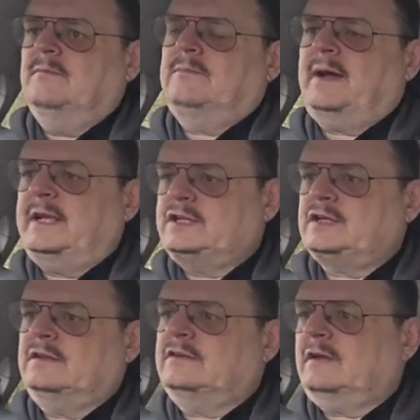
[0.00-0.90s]

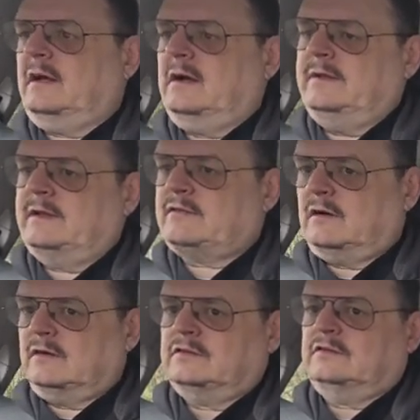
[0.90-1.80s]
patients at Holy
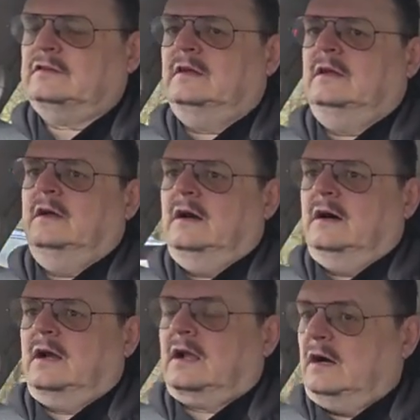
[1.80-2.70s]
Cross
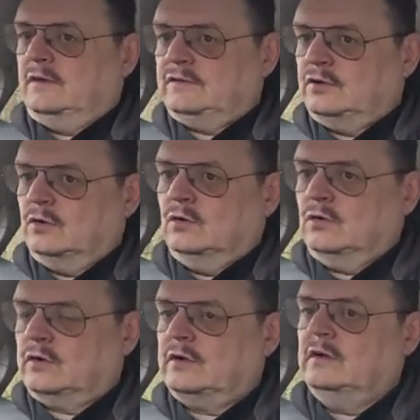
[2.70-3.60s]
can't
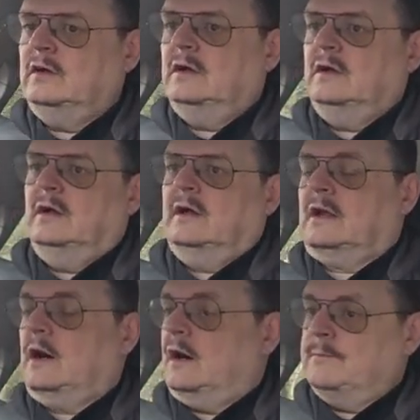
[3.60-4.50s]
talk,
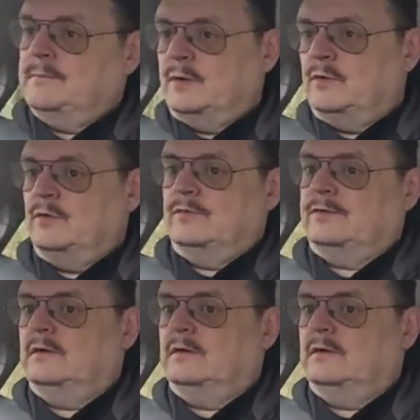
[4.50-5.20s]
can't move,